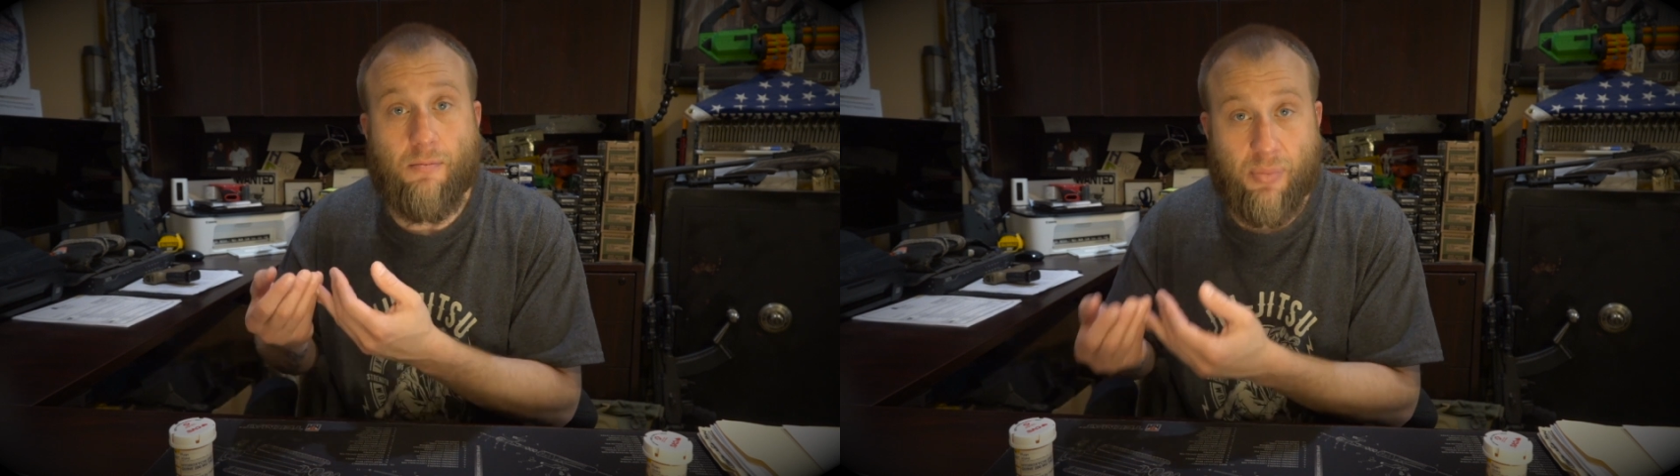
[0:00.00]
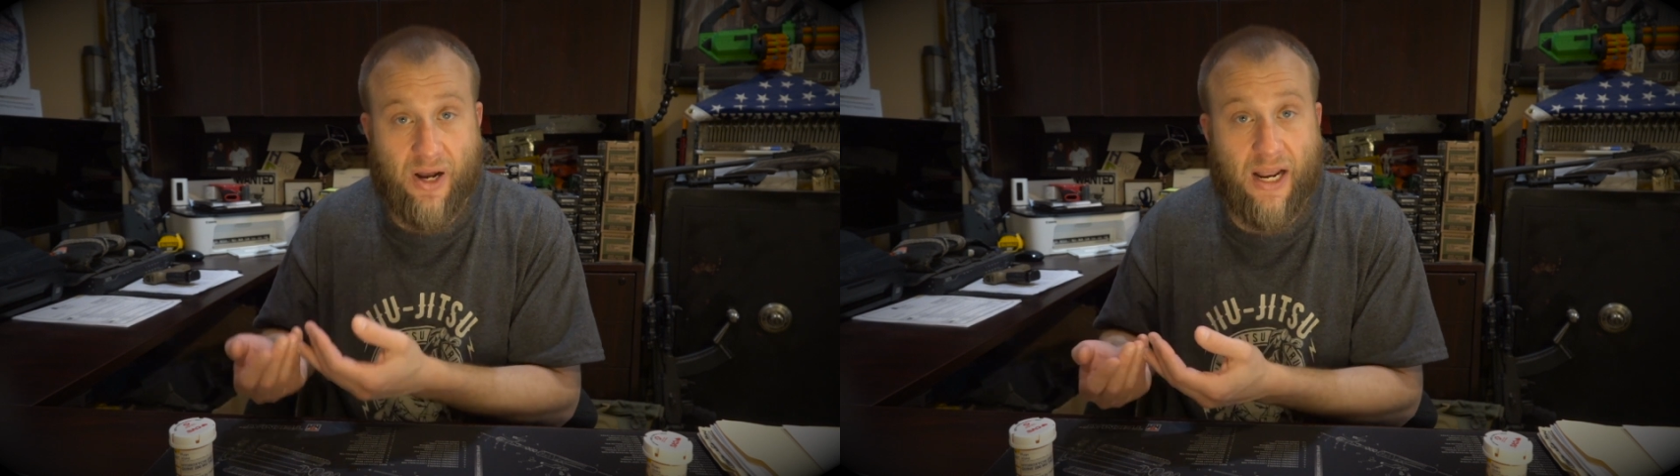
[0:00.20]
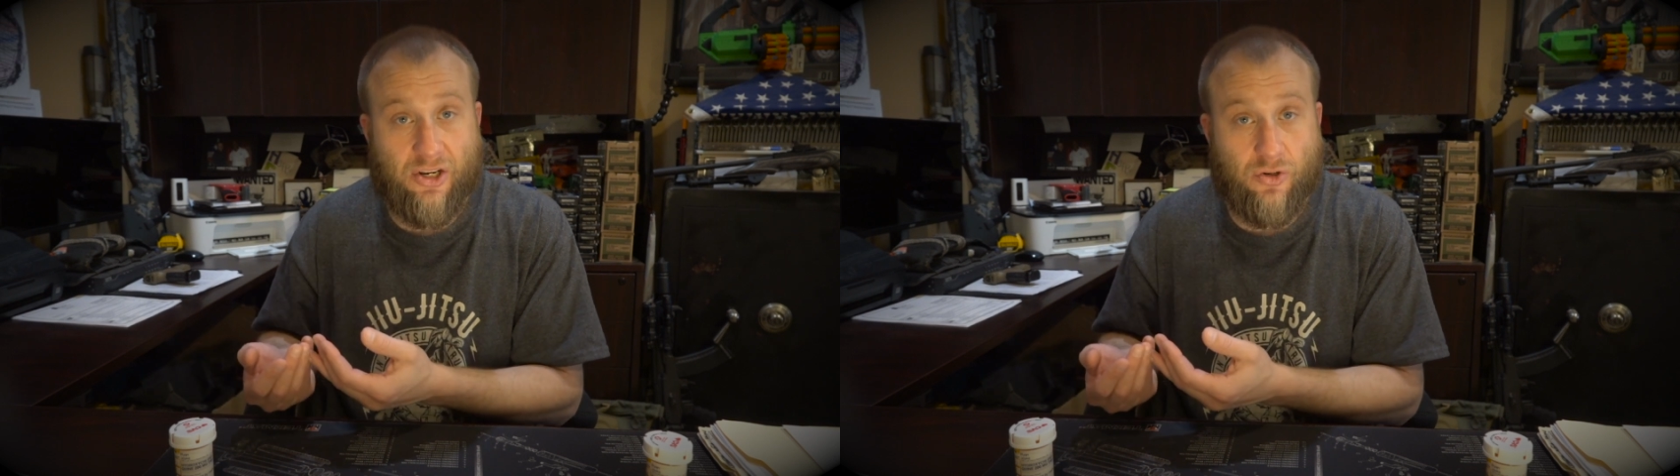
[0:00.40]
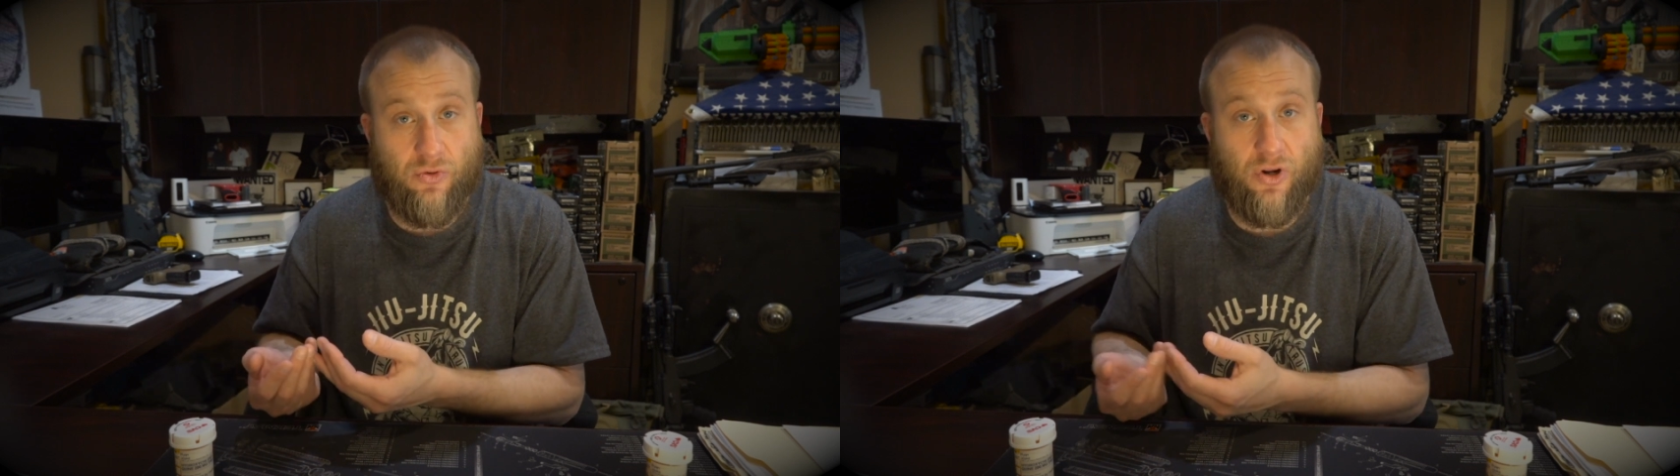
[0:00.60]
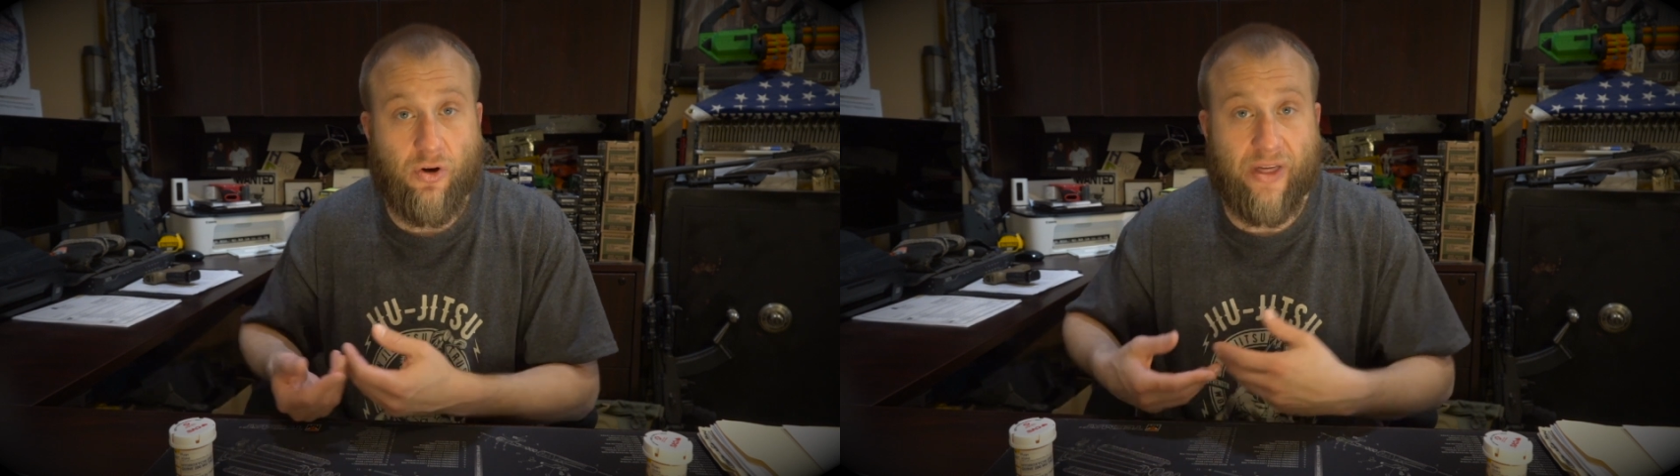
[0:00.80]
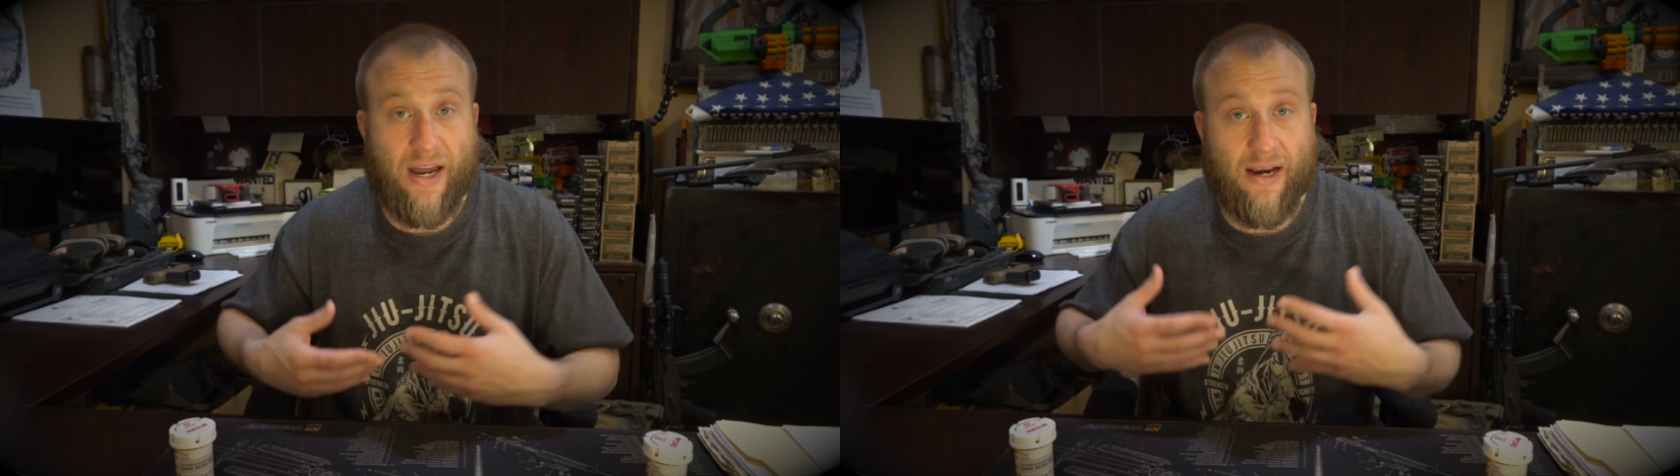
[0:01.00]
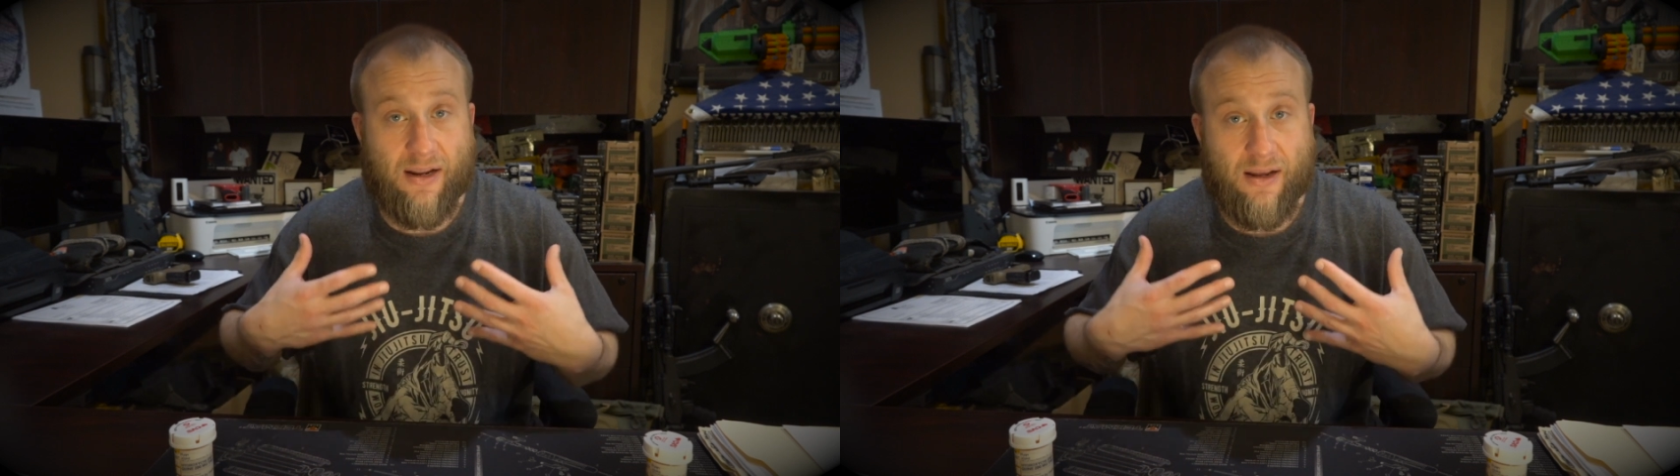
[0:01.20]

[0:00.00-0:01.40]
but I do know that